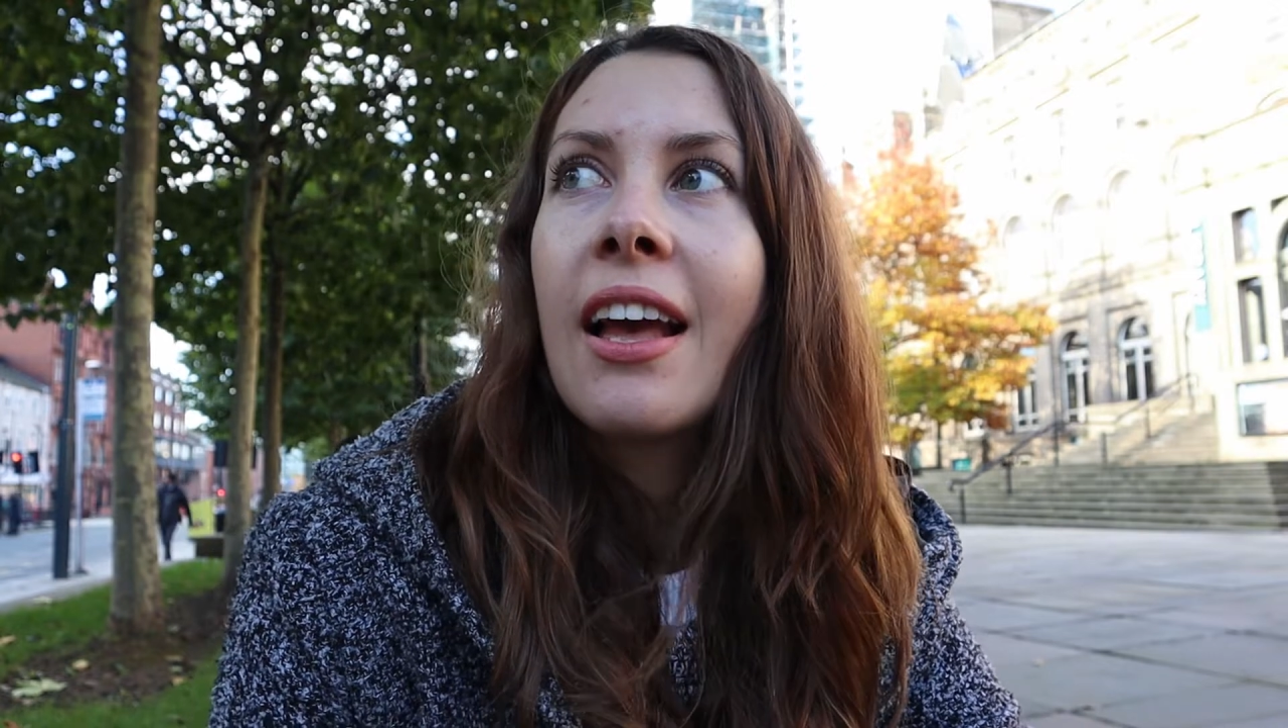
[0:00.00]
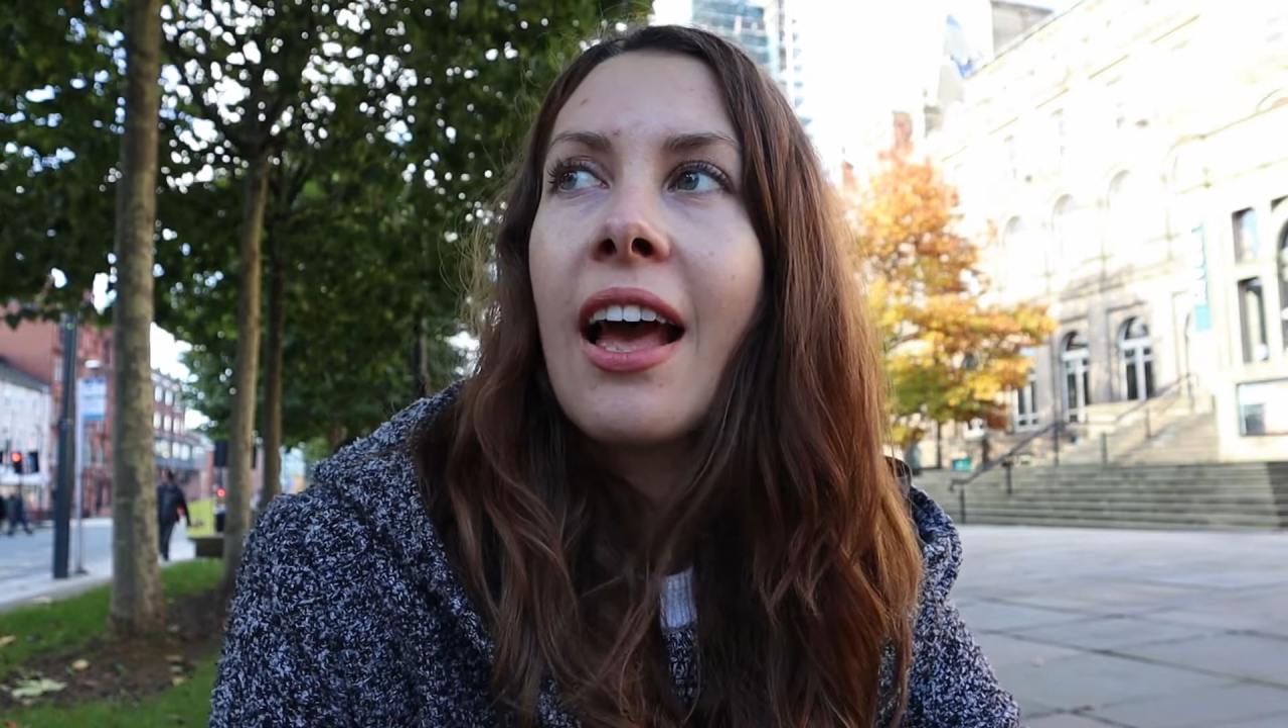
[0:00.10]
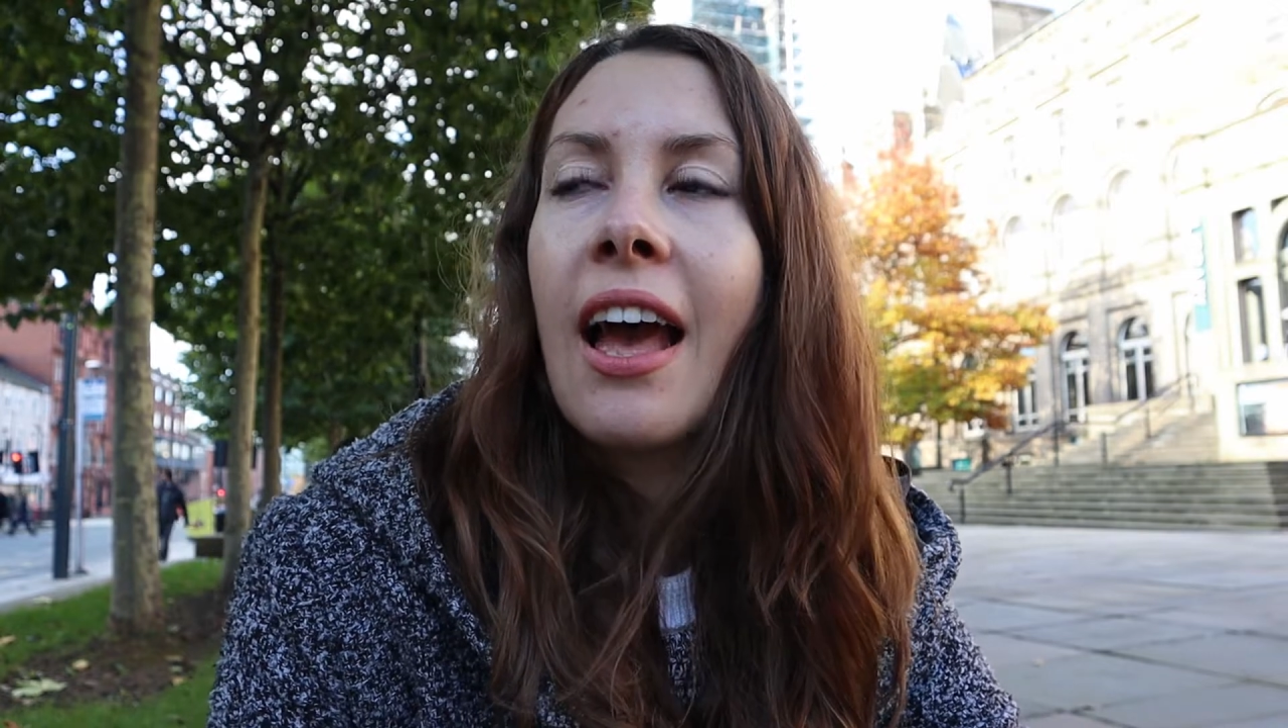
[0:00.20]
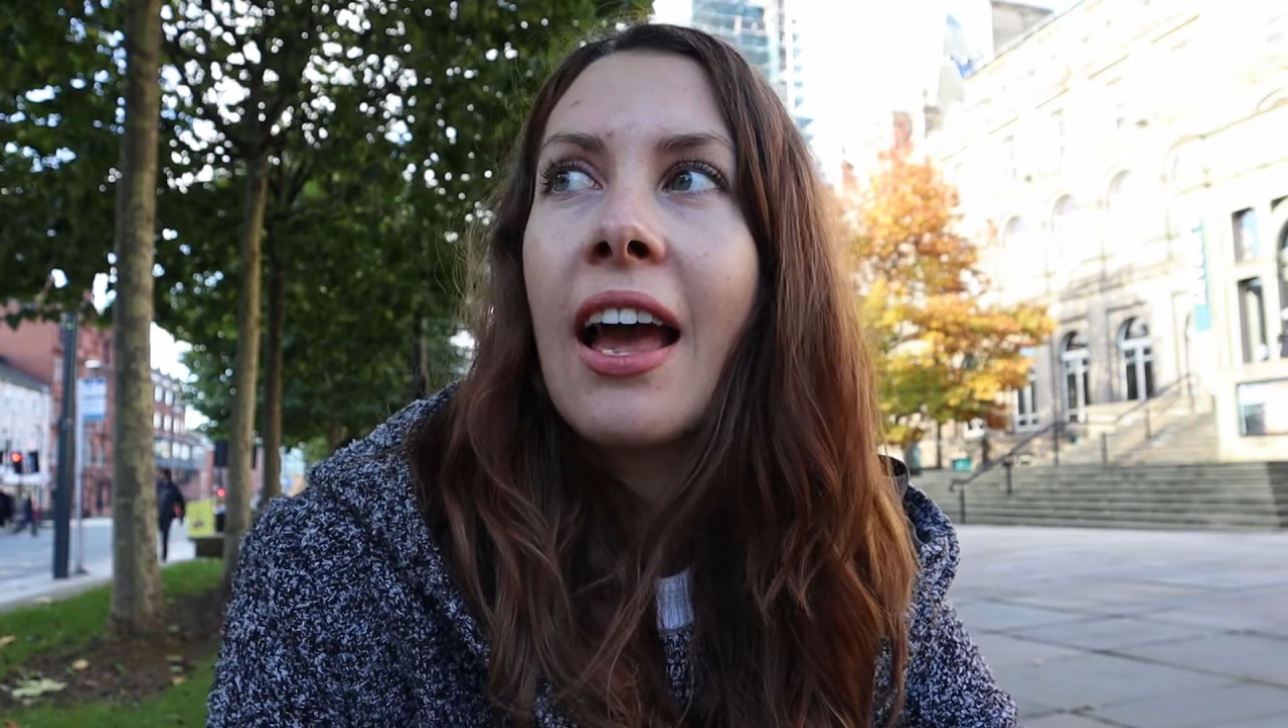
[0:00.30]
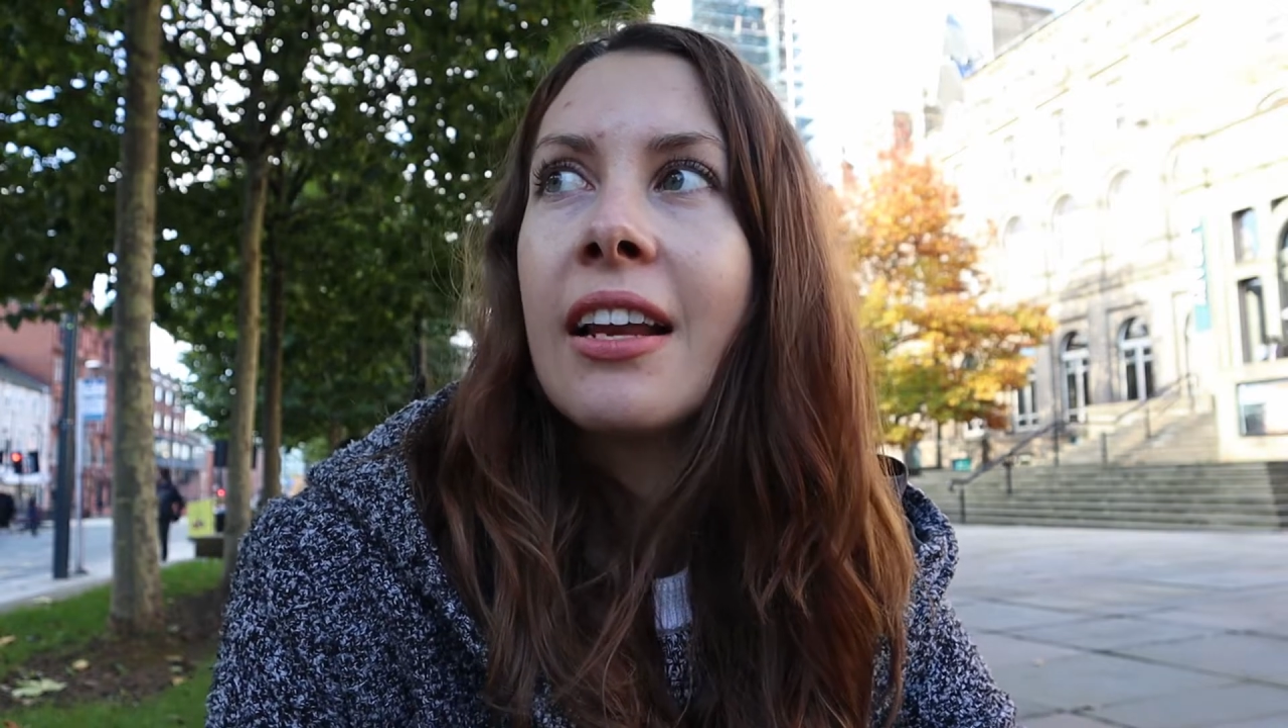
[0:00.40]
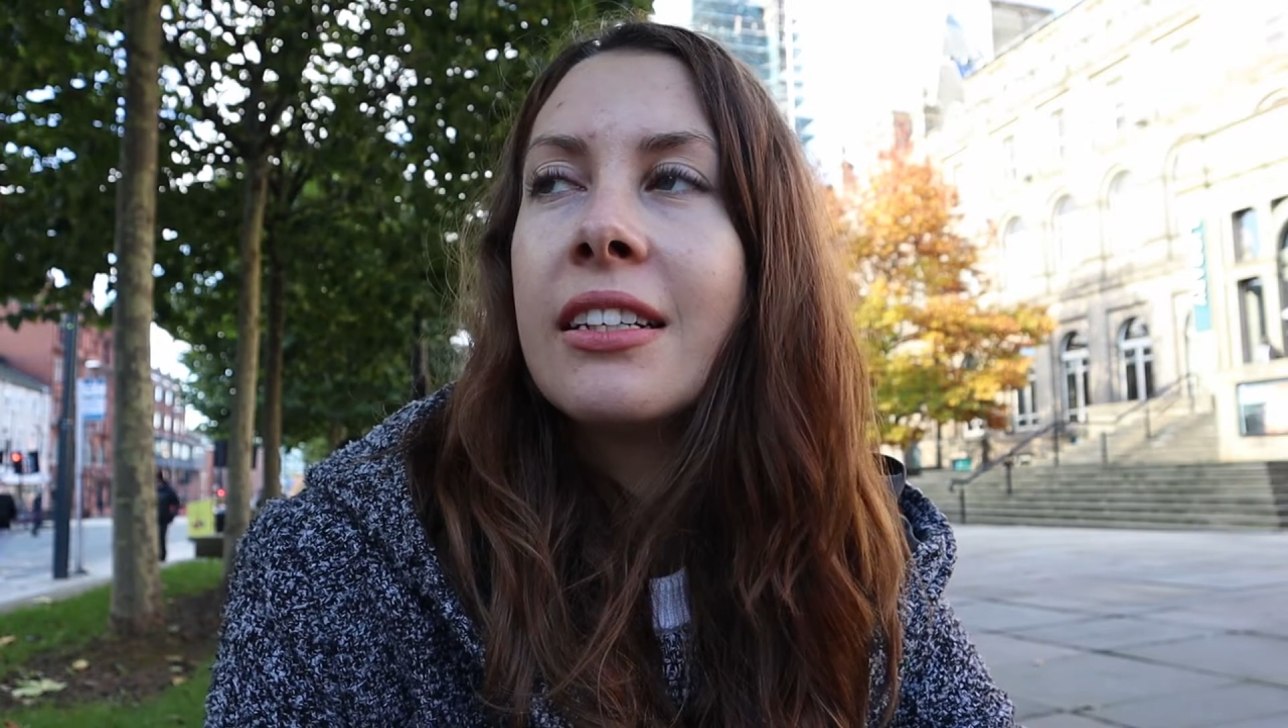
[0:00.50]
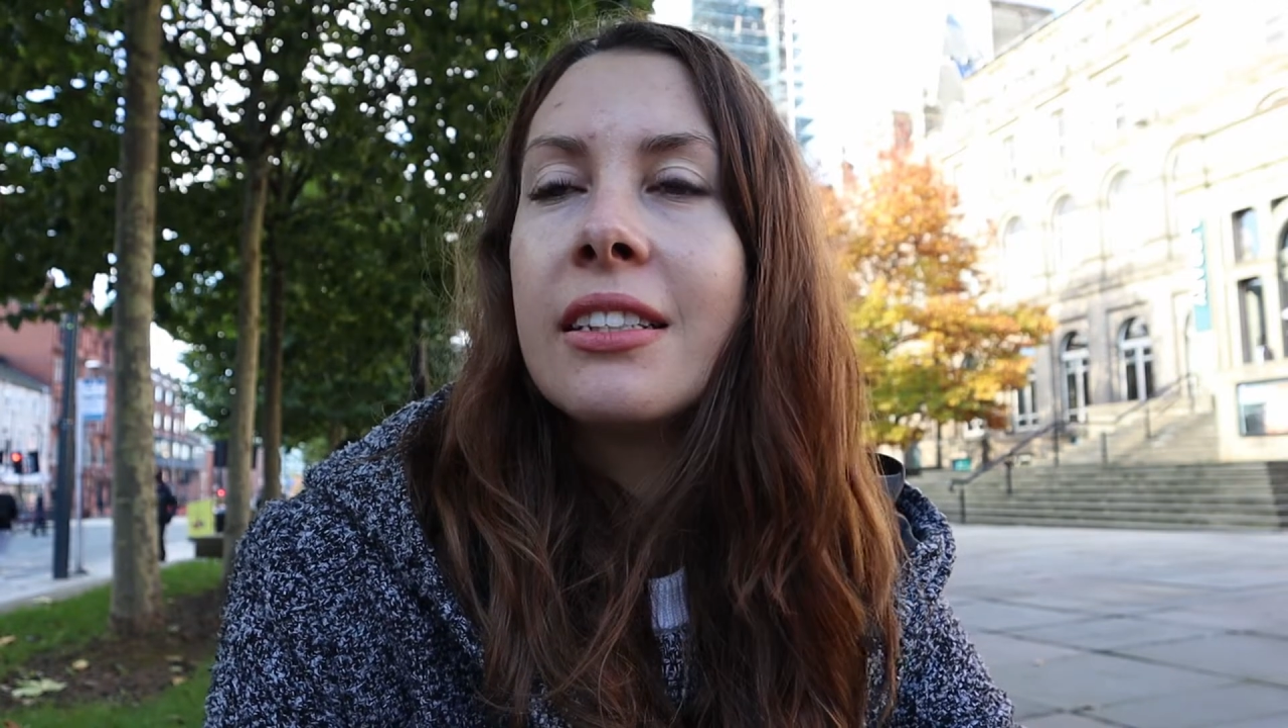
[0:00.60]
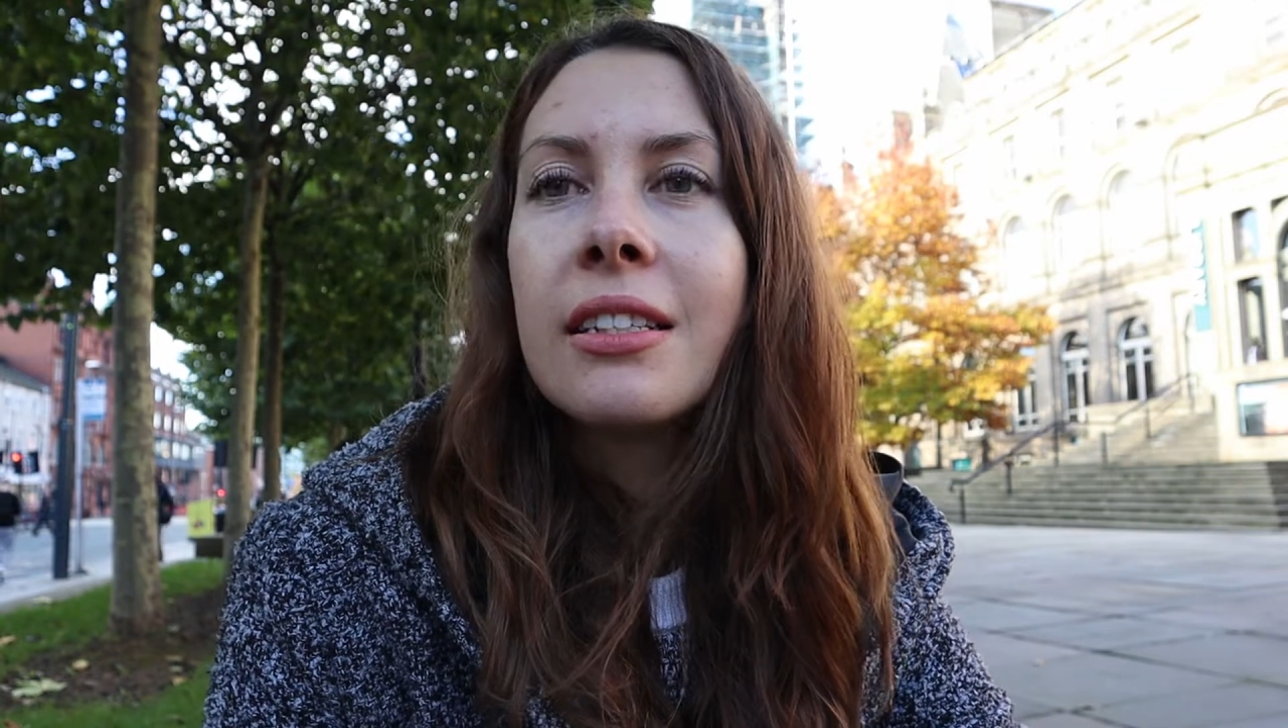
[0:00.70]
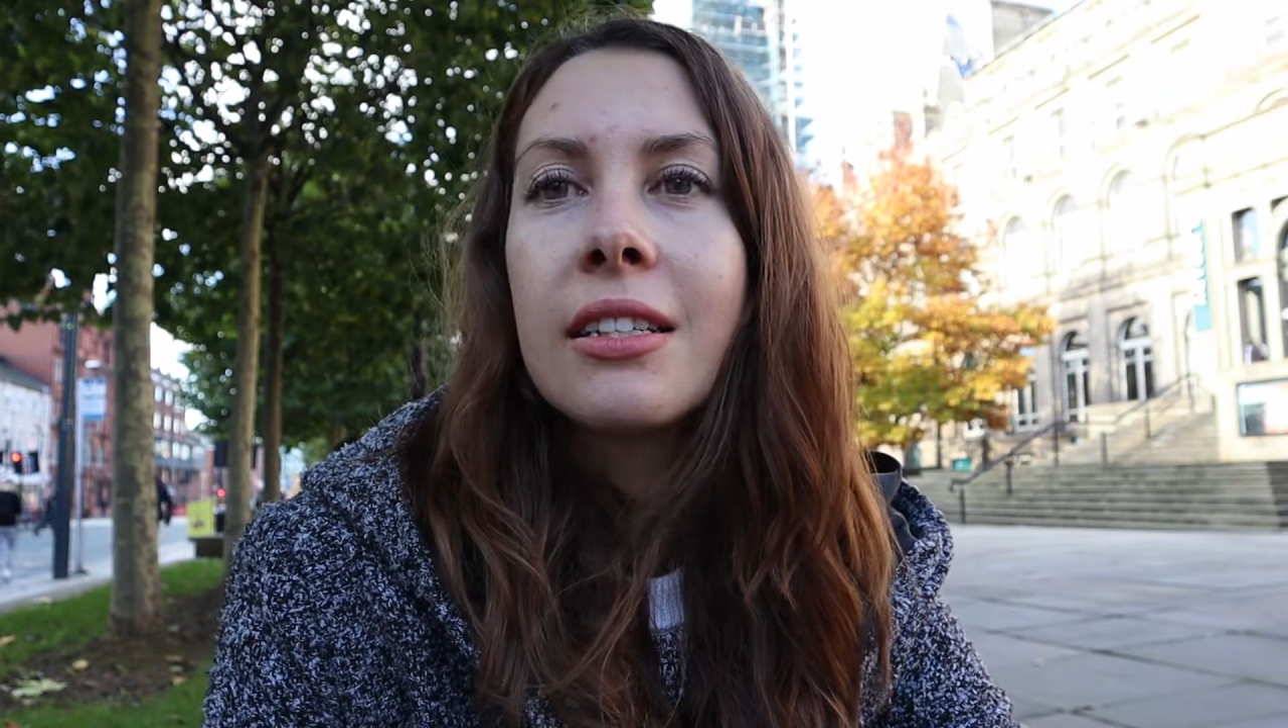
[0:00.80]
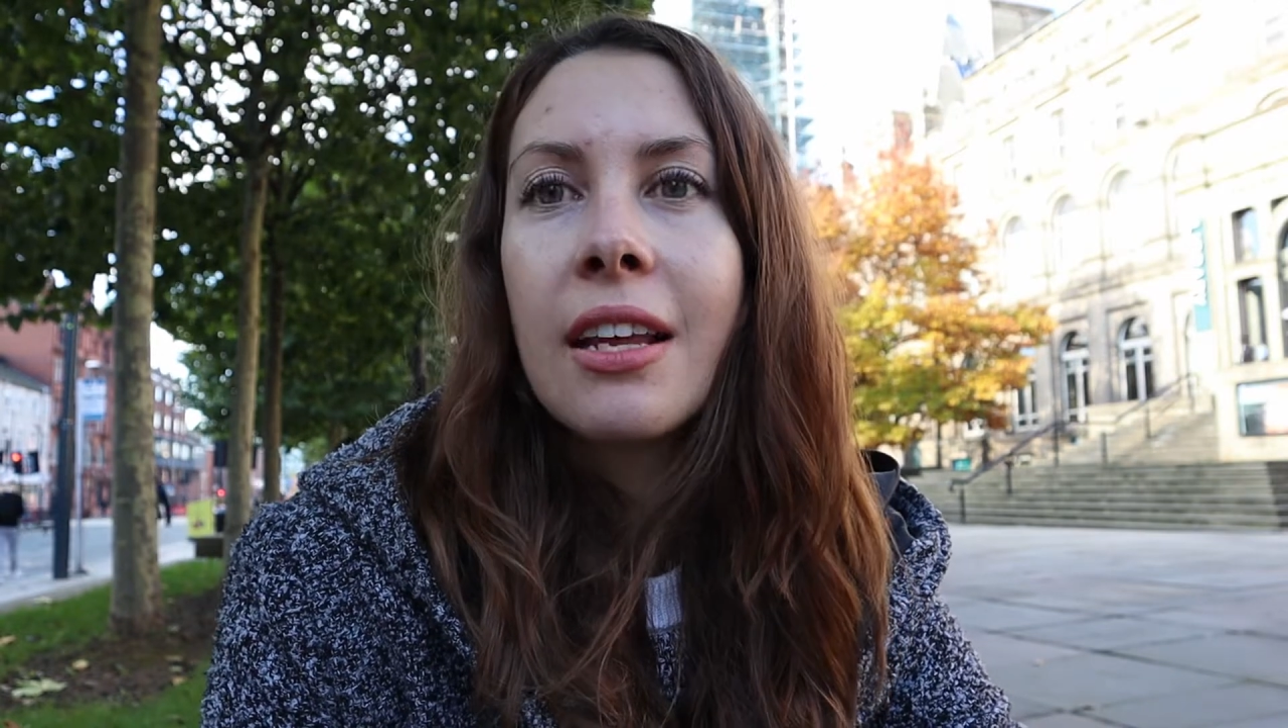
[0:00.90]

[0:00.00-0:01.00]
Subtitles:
and